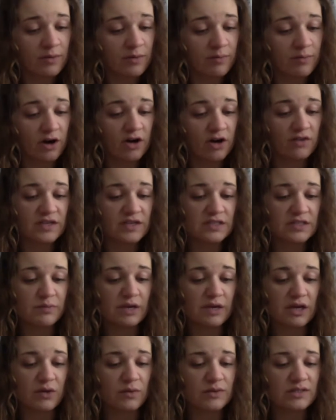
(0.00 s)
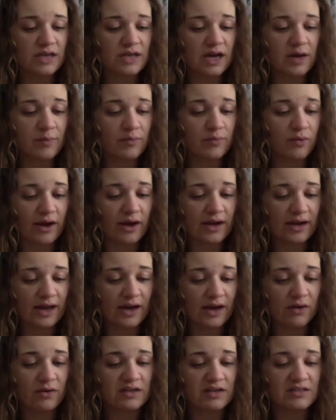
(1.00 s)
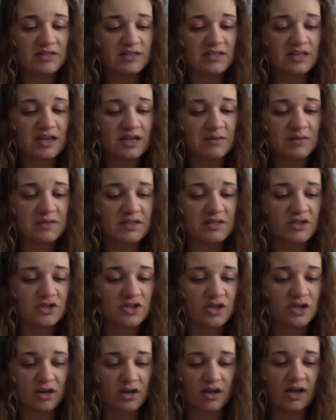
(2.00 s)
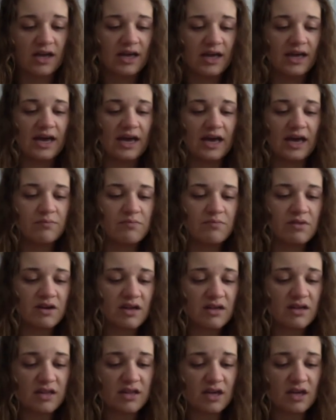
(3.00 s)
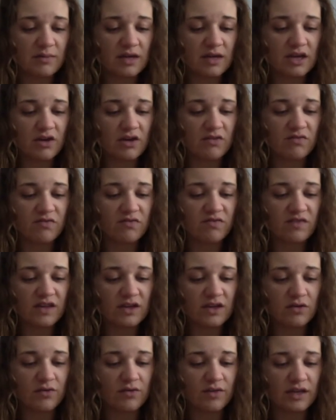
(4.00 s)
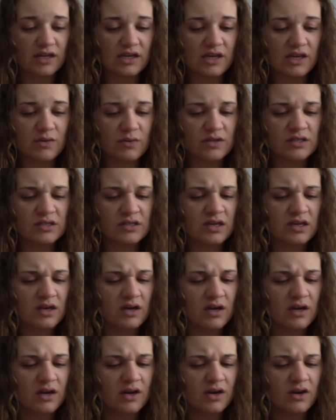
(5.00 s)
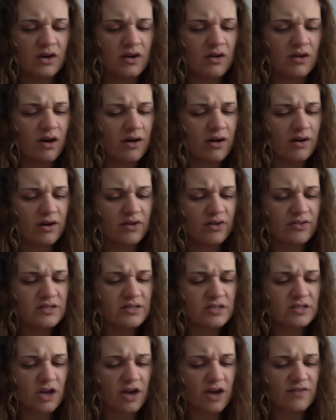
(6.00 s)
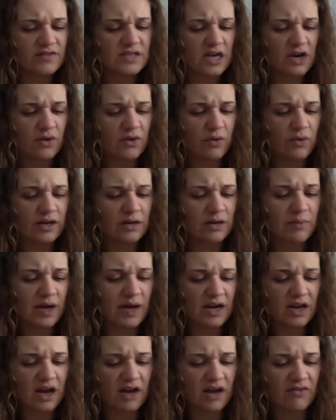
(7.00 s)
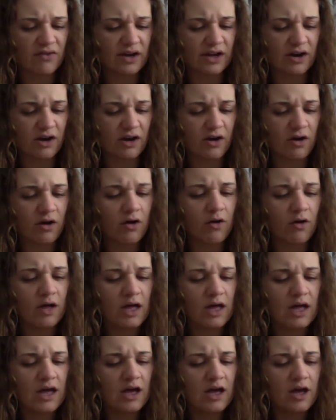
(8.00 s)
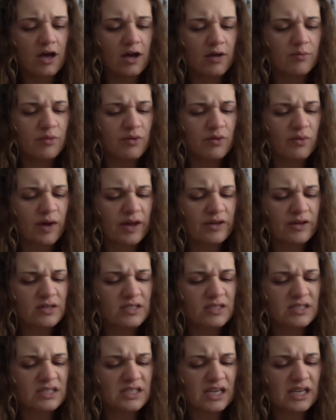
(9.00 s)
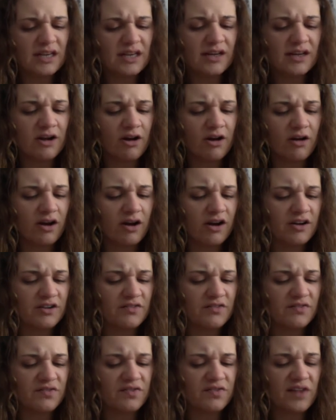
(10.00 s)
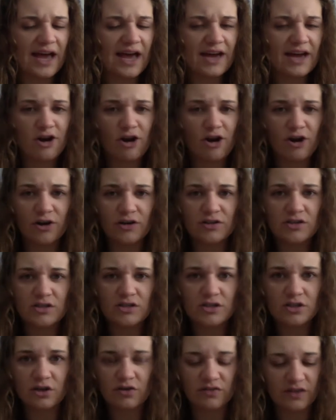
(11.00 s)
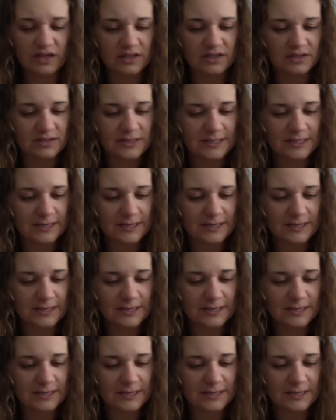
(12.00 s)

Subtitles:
part of his being was upright now in a sitting position, and beneath him he could feel that he was not on the soft decorated bed covering at all, but rather seated on a flat, hard surface.